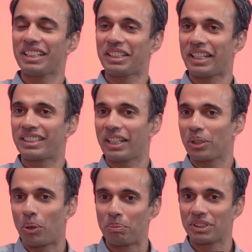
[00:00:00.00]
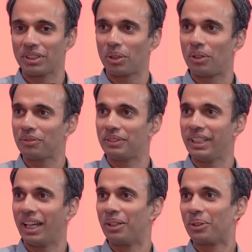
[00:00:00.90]
like the exact opposite of
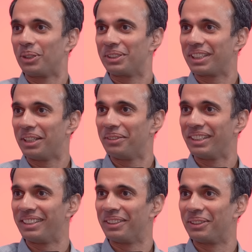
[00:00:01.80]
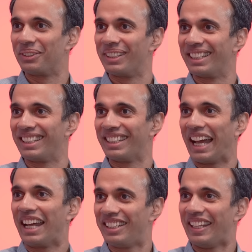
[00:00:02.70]
the Altroz. I mean, it
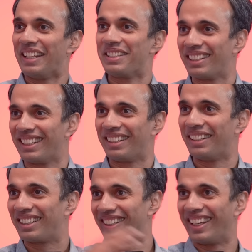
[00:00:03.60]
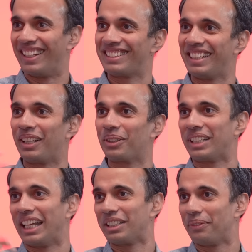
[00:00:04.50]
had the engine and nothing else. The Altroz
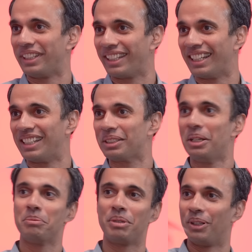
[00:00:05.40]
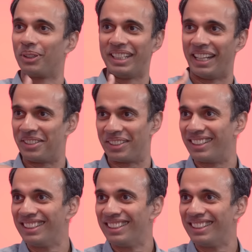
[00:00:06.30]
has everything else, but not the engine.